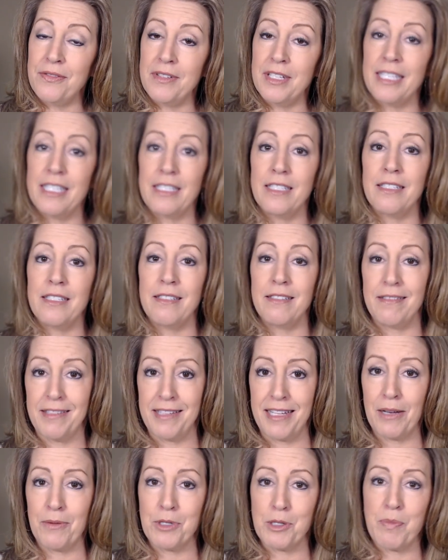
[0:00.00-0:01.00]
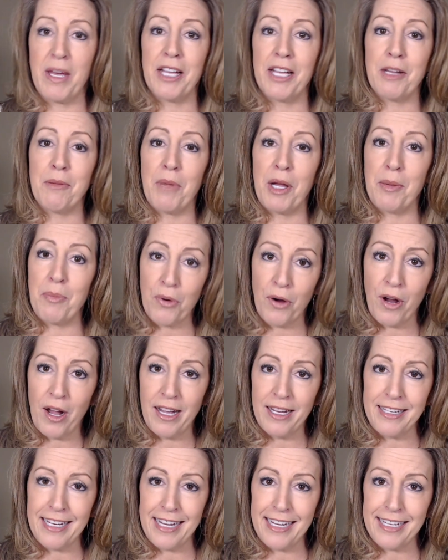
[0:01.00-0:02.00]
Again, that was back in my
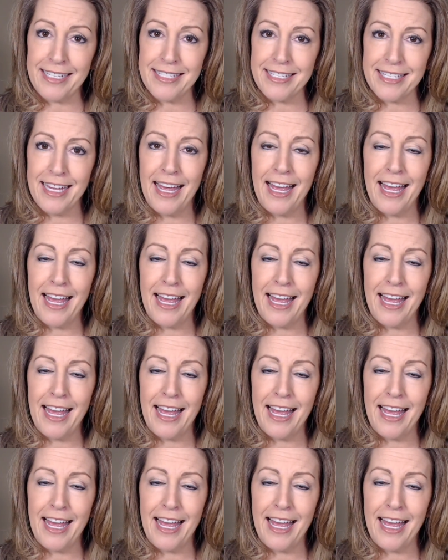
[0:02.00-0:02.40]
pride days.